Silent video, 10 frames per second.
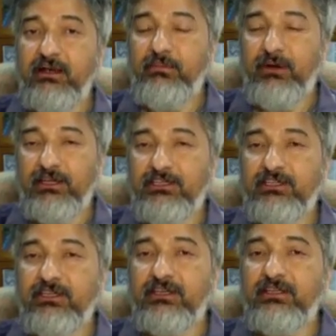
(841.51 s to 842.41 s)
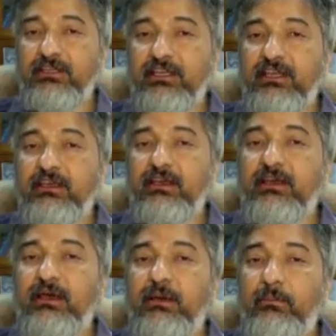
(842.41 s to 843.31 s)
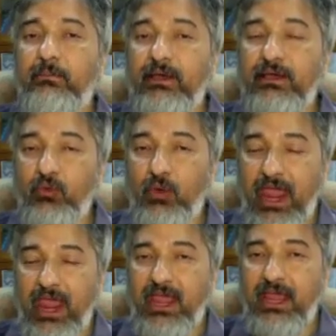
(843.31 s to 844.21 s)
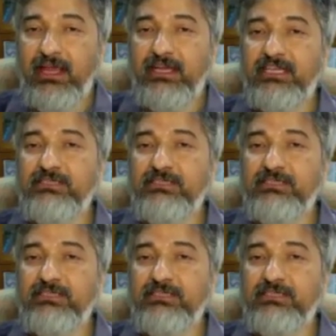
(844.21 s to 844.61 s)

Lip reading: but the way it has